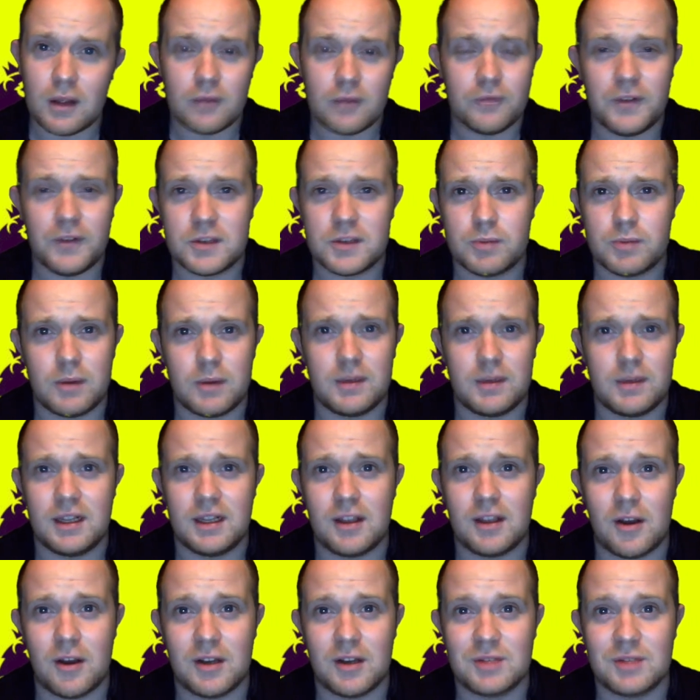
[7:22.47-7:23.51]
First Premier League
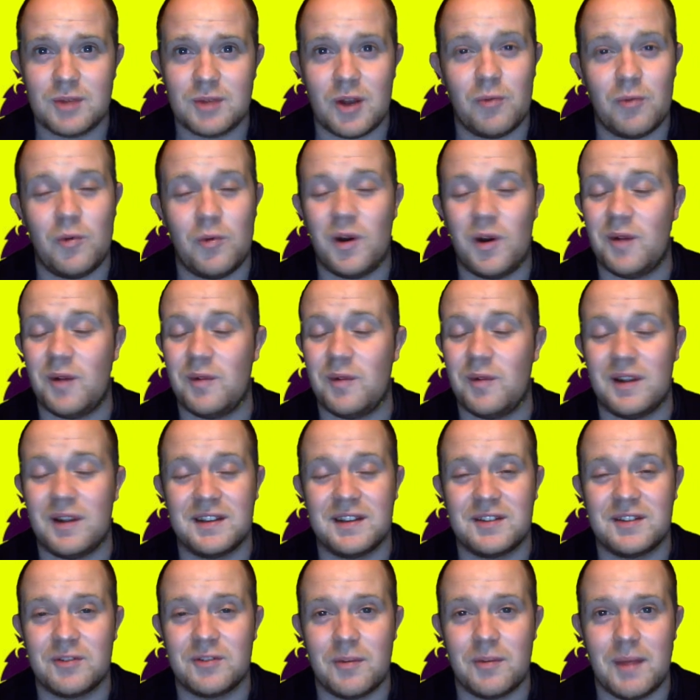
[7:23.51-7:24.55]
goal as well. What one
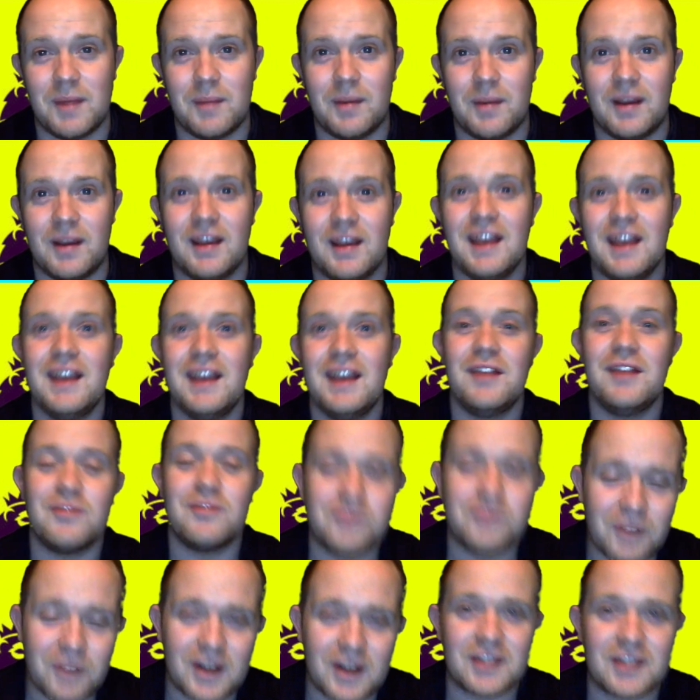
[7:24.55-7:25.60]
to remember. In
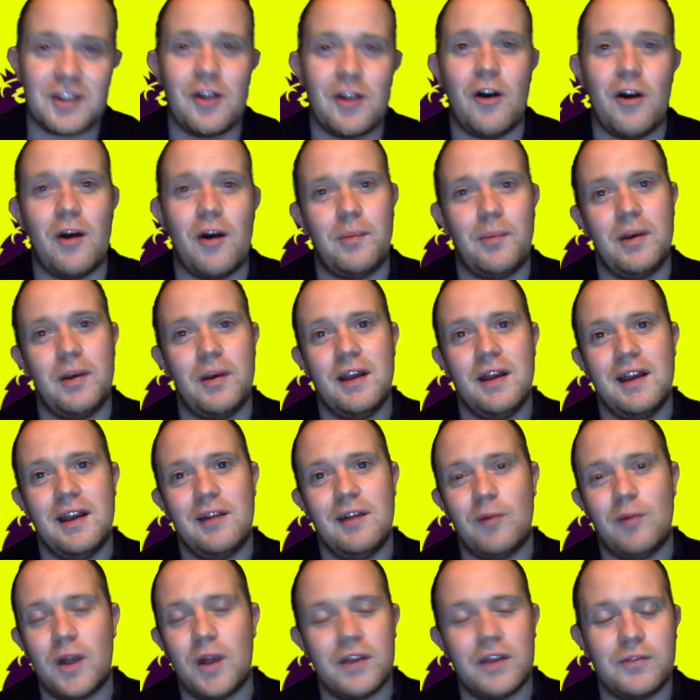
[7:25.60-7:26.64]
front of the Kop.
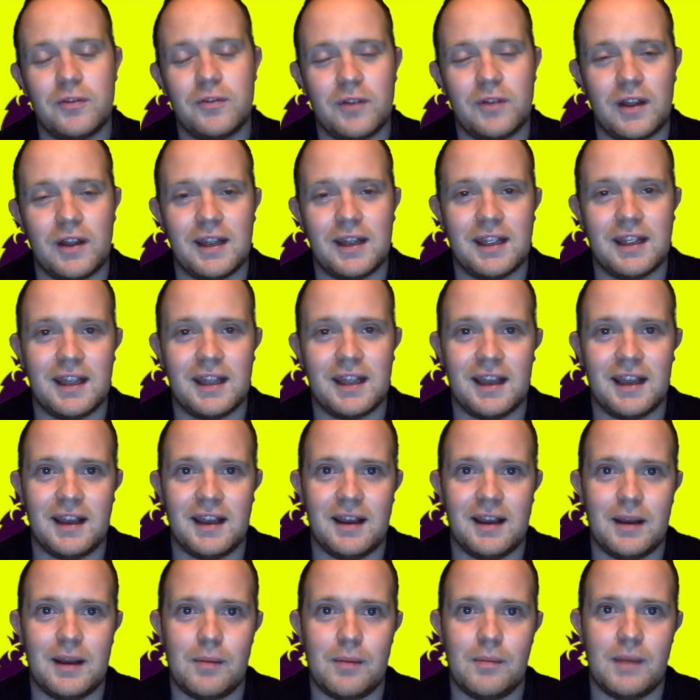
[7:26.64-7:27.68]
Wonderful volley.
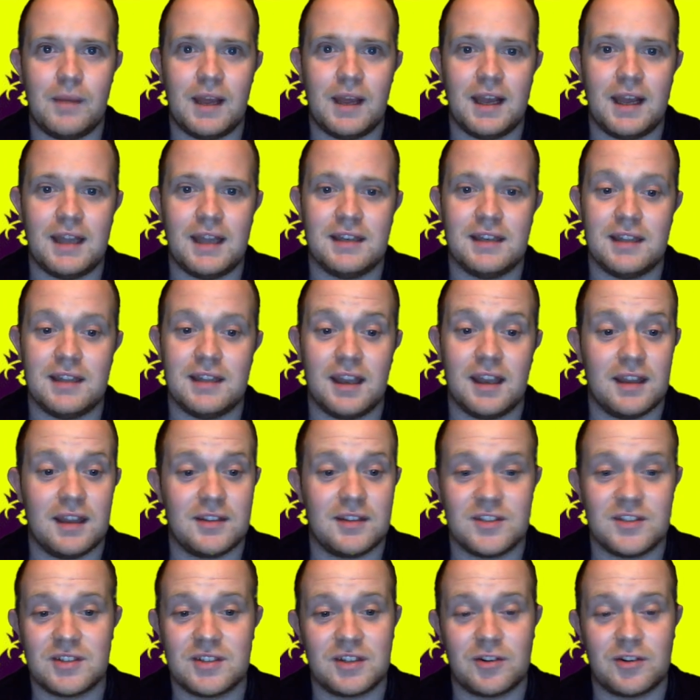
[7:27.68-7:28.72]
And yeah,
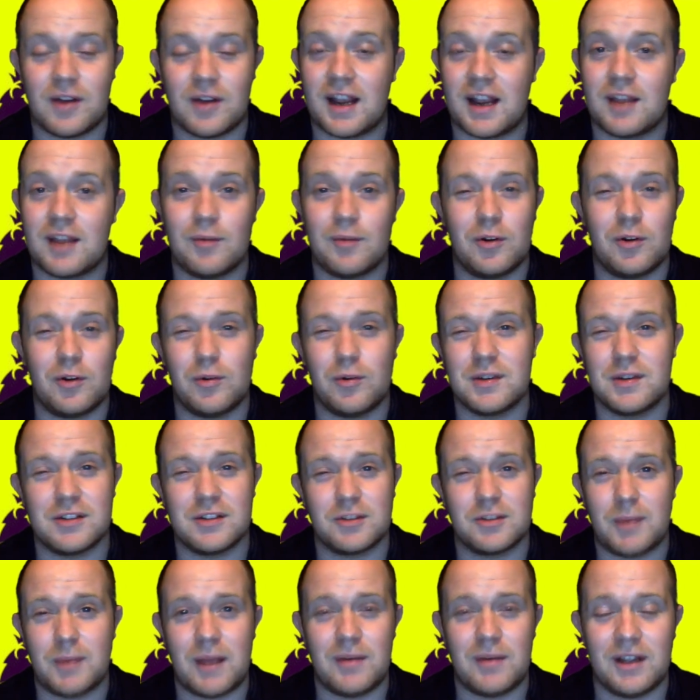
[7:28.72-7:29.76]
just a cracking one. Always looks
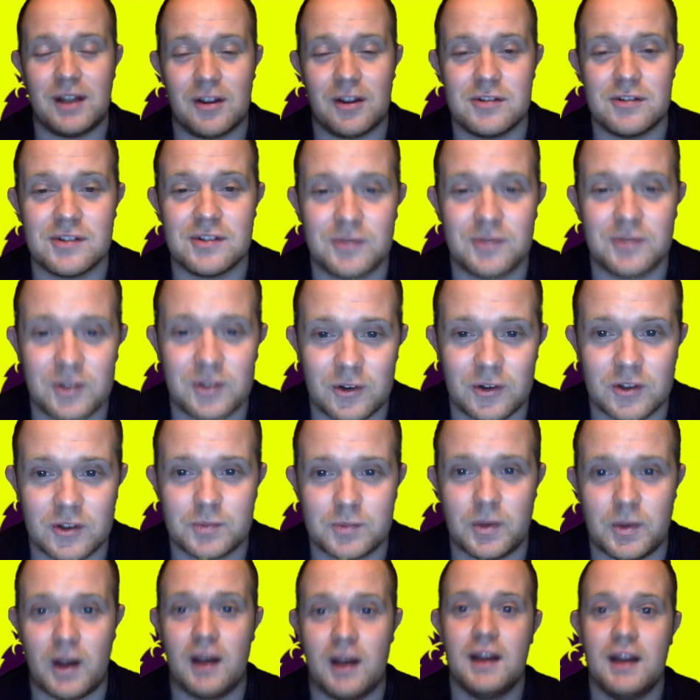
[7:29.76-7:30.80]
better when he goes off the
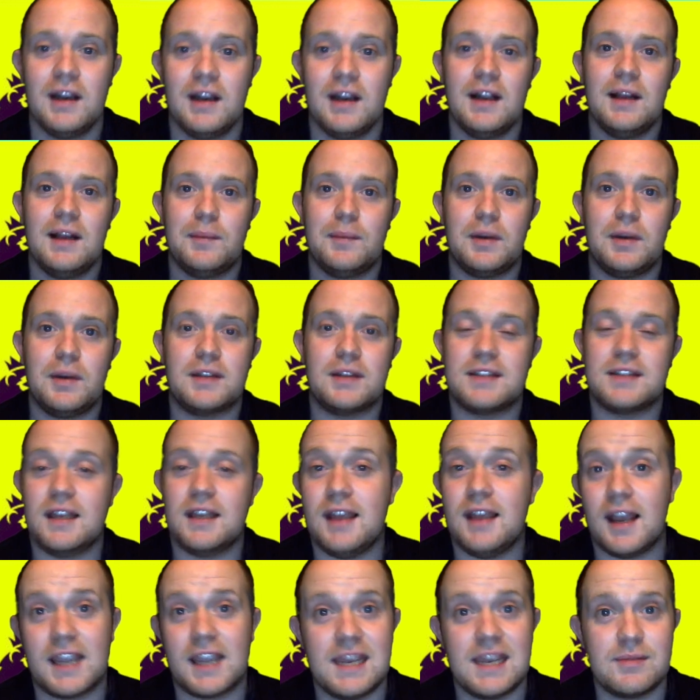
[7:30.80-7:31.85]
crossbar. But
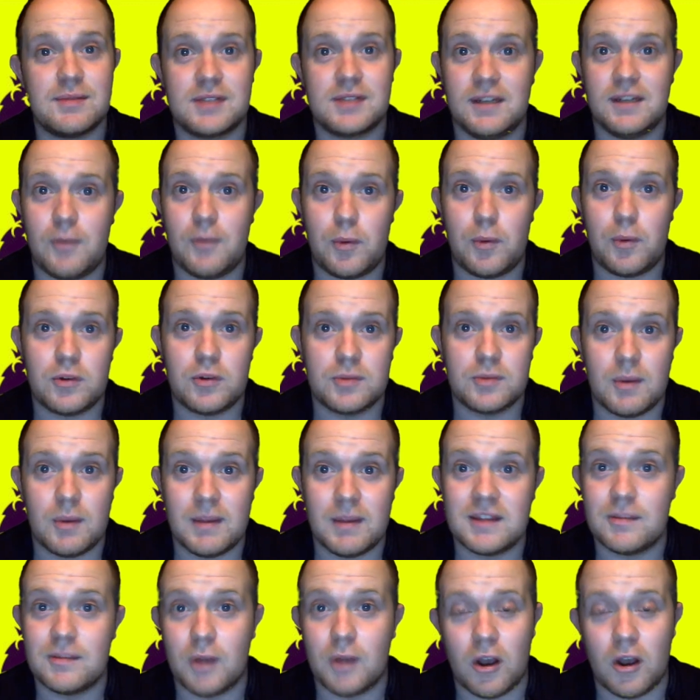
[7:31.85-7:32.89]
yeah, it keeps Liverpool's
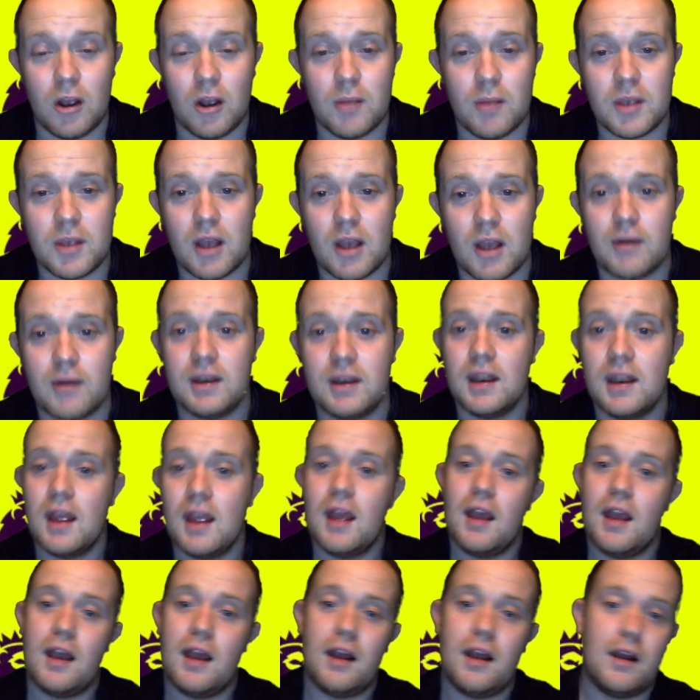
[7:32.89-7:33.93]
momentum at home going.
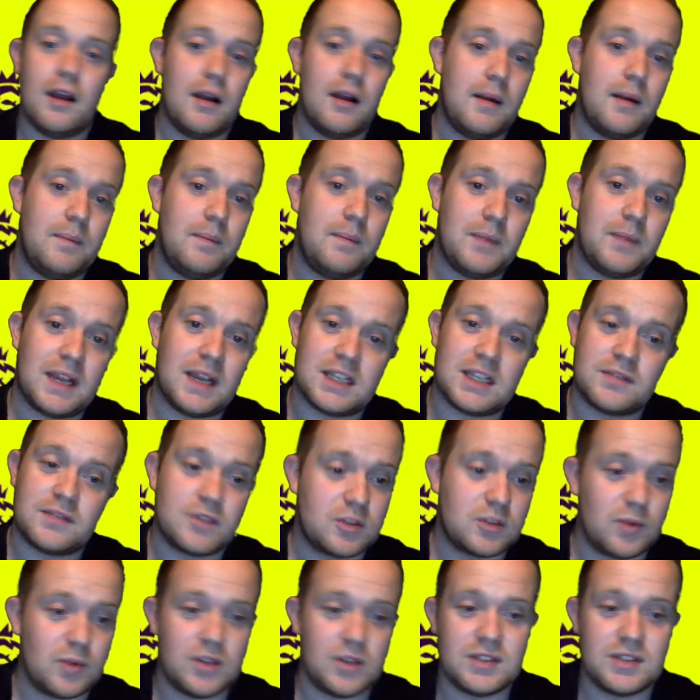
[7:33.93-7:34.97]
As for
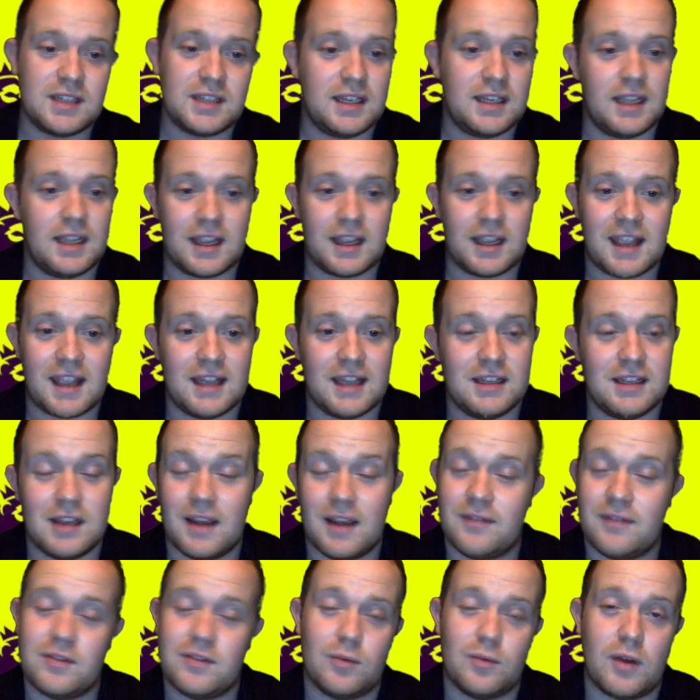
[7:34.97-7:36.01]
Swansea, again, you
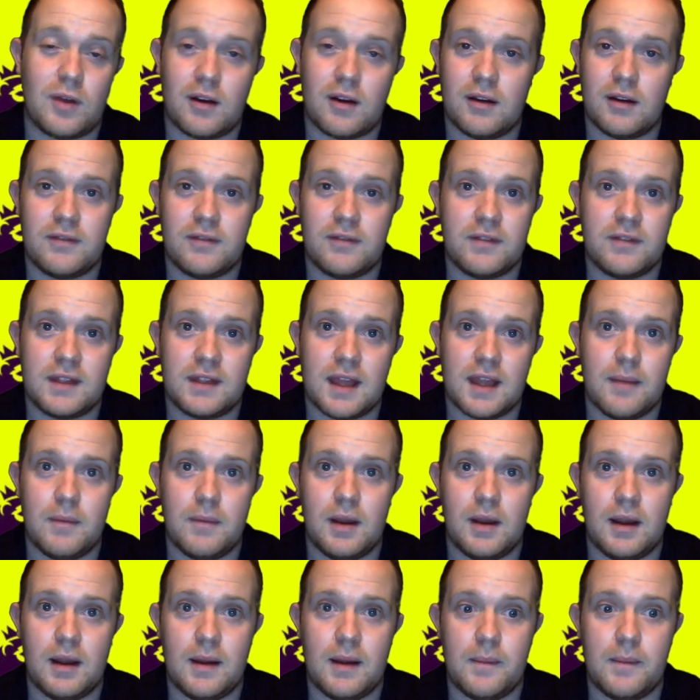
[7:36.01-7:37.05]
have to worry for them.
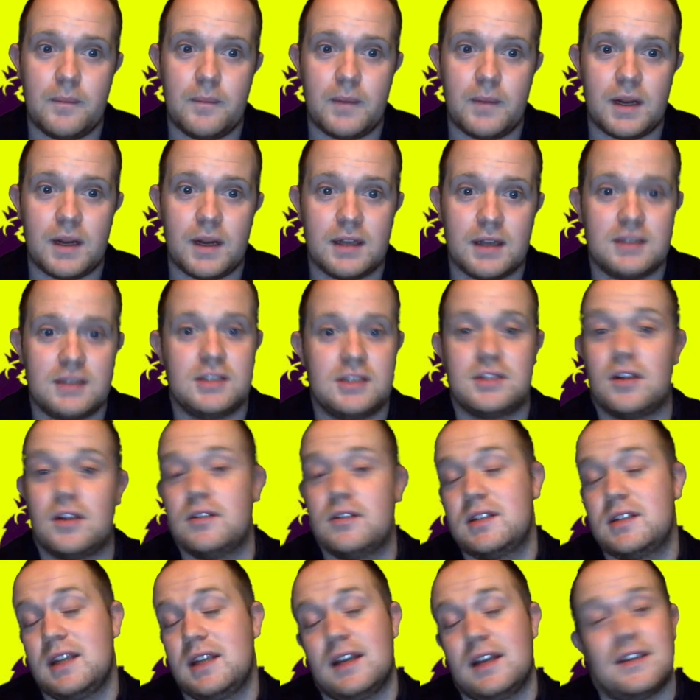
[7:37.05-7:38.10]
I just don't
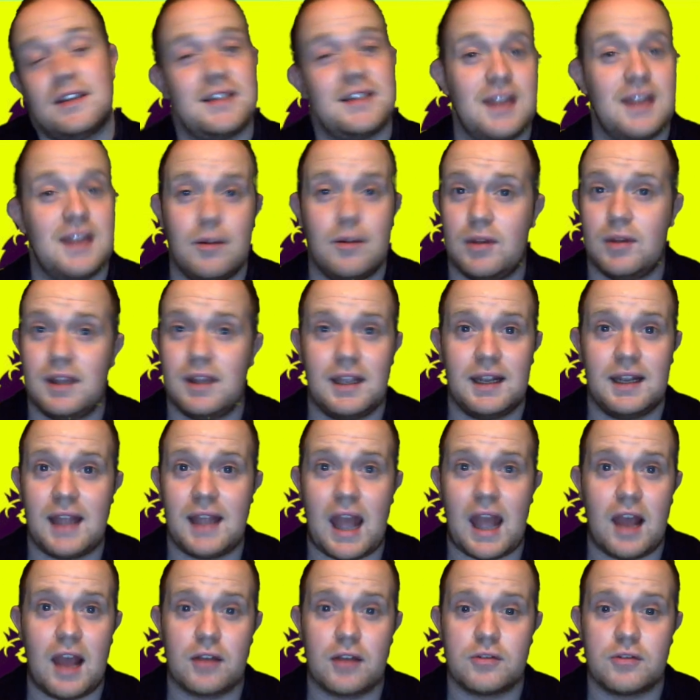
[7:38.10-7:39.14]
see how there's any way they're going to get
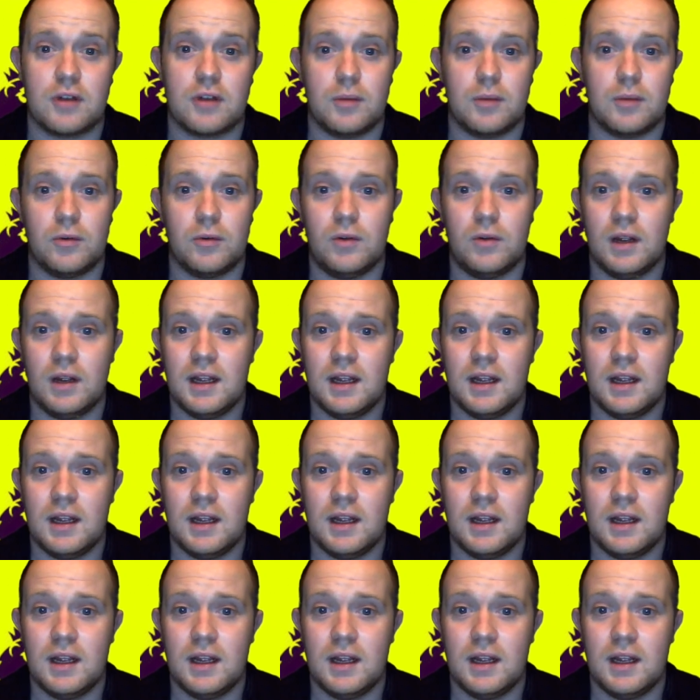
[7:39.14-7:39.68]
out of trouble.